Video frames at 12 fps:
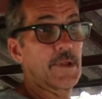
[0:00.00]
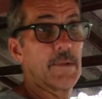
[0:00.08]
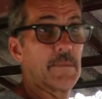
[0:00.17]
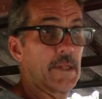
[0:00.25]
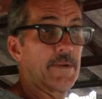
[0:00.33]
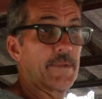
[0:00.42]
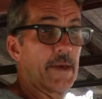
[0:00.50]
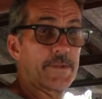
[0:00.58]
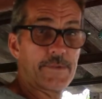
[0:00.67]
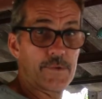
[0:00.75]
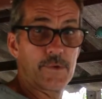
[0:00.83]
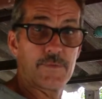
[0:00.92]
I believe
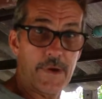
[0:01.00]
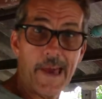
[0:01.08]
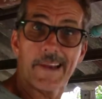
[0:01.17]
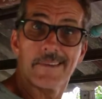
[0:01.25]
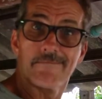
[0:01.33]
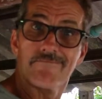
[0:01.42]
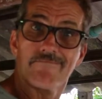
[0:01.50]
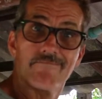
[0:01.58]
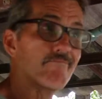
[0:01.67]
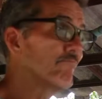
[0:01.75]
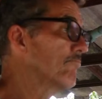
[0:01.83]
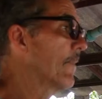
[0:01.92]
that's a true fact.
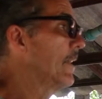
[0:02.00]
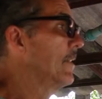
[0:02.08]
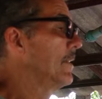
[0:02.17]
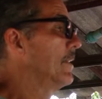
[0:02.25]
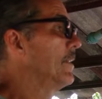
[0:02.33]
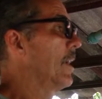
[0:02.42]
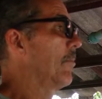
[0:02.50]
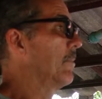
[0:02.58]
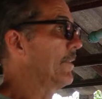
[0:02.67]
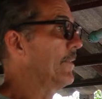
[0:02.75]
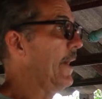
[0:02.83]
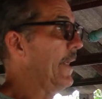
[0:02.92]
I
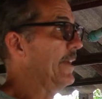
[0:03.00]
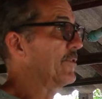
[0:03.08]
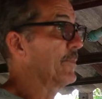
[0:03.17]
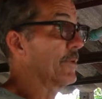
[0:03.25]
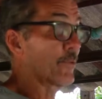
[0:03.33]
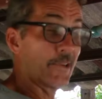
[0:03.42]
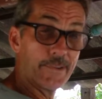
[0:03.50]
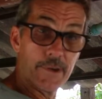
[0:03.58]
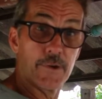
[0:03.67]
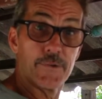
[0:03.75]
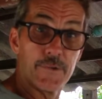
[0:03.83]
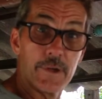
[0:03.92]
believe that has been
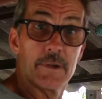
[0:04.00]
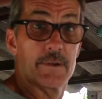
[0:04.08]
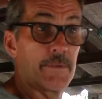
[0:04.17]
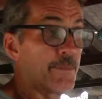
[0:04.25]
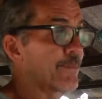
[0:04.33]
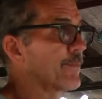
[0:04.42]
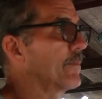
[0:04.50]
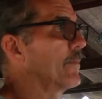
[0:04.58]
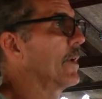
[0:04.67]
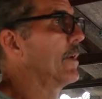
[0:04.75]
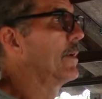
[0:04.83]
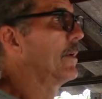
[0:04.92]
researched.
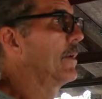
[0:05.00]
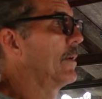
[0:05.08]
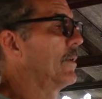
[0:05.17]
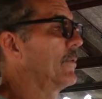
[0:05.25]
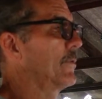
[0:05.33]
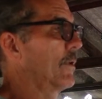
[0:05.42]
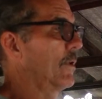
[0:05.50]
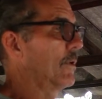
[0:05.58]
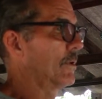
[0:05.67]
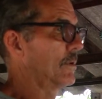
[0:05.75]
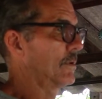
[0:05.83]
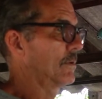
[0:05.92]

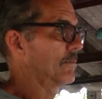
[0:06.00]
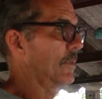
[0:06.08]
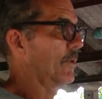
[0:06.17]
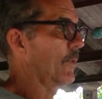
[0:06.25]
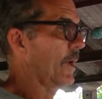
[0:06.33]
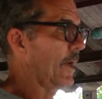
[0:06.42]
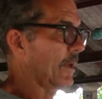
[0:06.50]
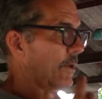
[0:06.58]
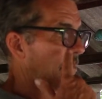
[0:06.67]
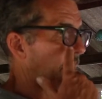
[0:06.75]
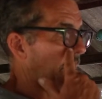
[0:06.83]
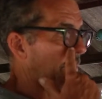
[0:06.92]
So, but we got a
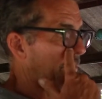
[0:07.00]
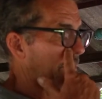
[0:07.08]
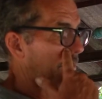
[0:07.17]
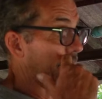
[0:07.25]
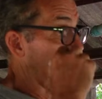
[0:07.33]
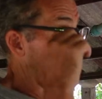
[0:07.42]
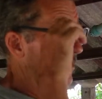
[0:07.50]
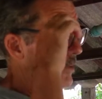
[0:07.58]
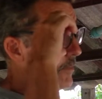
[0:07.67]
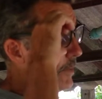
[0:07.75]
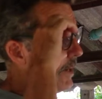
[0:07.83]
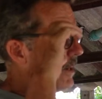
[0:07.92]
good amount of fish in there,
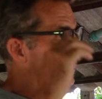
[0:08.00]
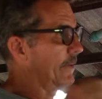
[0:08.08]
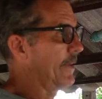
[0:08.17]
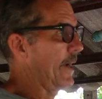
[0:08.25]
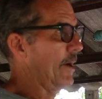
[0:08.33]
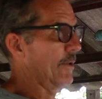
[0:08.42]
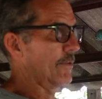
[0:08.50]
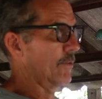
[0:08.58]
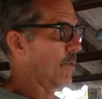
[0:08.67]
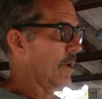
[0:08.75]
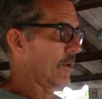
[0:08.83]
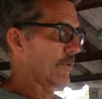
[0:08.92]
right amount, and now the
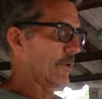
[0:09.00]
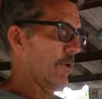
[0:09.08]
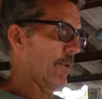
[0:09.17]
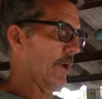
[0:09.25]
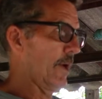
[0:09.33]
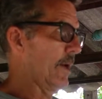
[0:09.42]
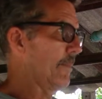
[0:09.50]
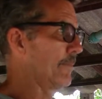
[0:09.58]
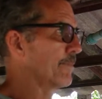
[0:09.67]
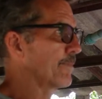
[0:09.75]
water's all the way up.